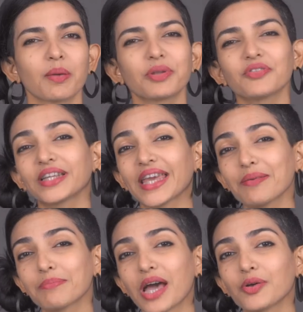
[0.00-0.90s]
But if it
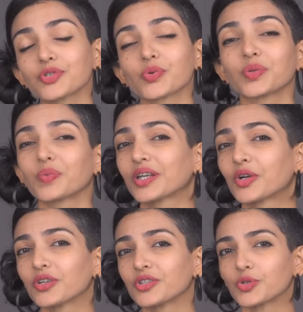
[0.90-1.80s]
came down to it, we
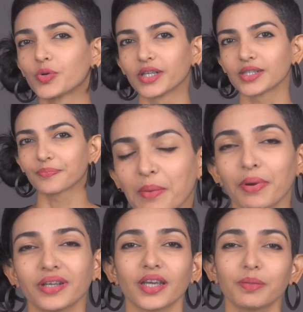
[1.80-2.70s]
could do it.
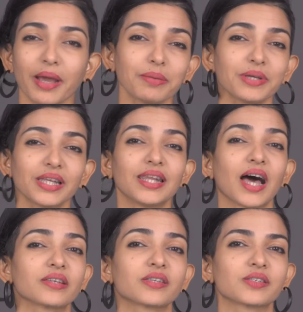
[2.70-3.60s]
But it might be a
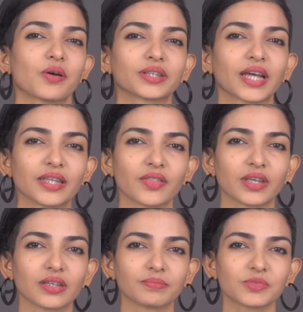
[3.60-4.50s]
last resort kind of
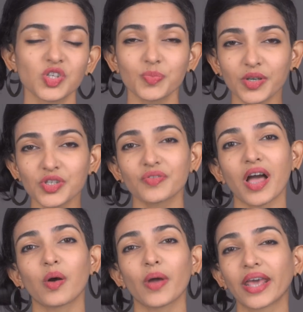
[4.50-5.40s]
thing, just because of
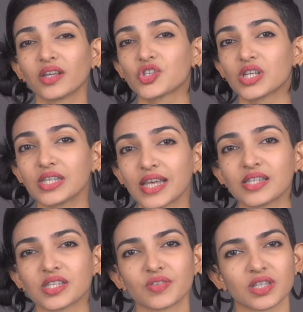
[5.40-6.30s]
how energy
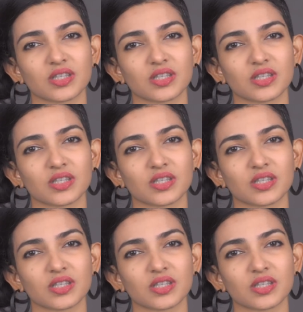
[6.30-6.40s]
intensive it